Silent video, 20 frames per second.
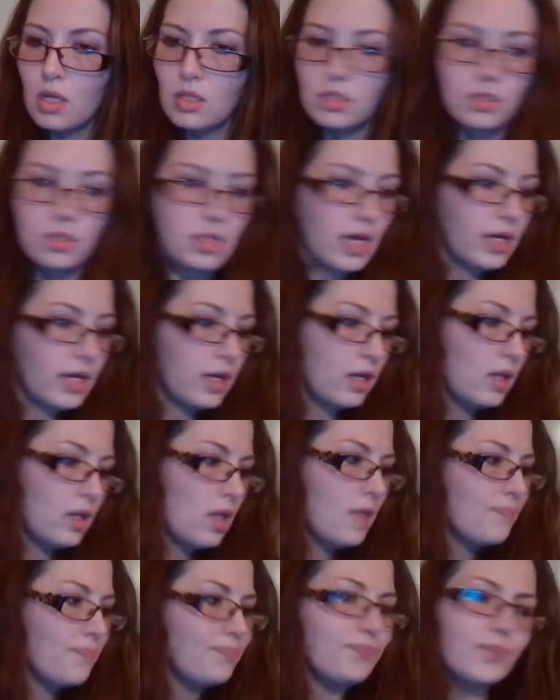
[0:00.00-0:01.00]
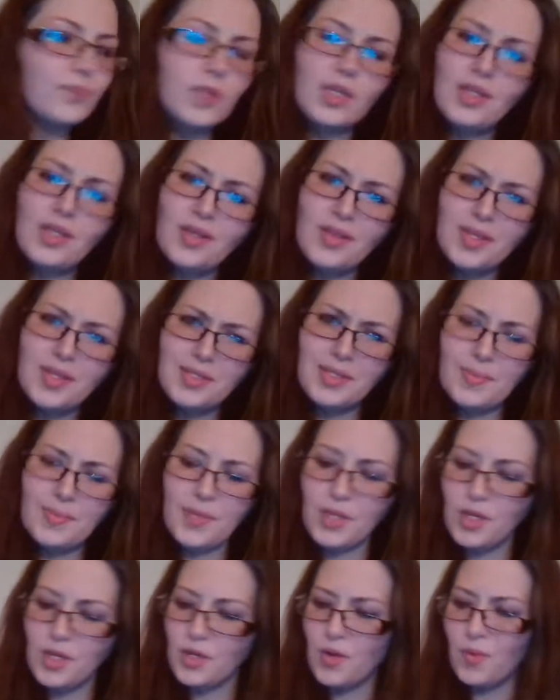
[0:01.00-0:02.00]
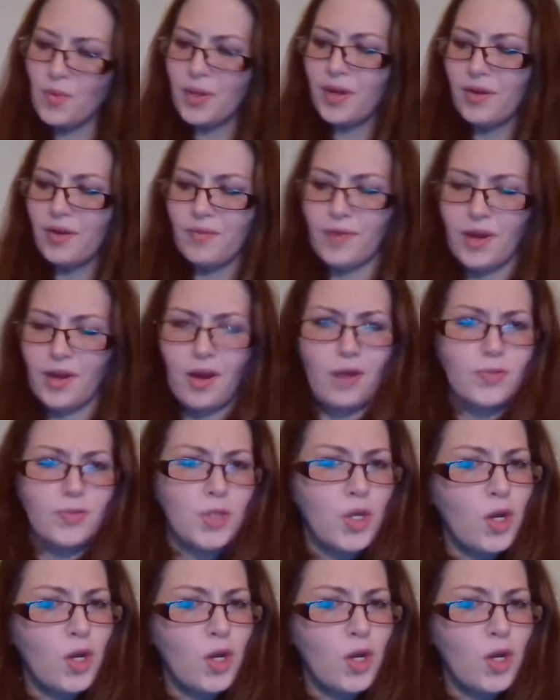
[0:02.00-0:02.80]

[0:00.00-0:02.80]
Second, that's something you don't hear very often.